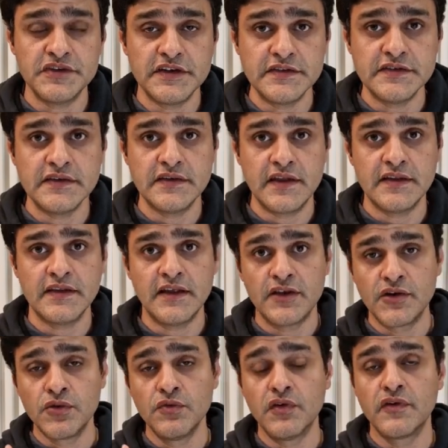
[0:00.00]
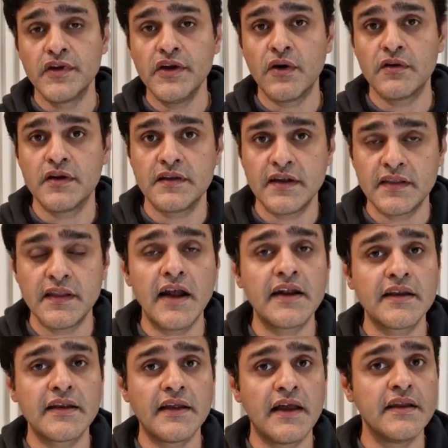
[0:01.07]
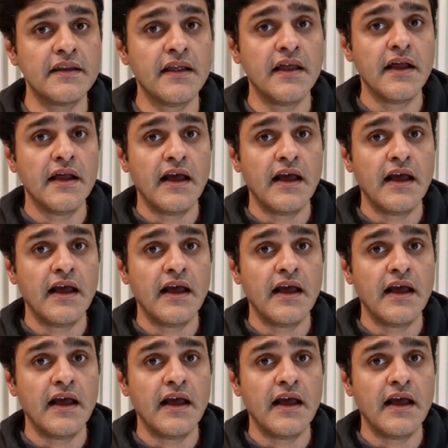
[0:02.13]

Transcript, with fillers: changes and then do a re-audit and that can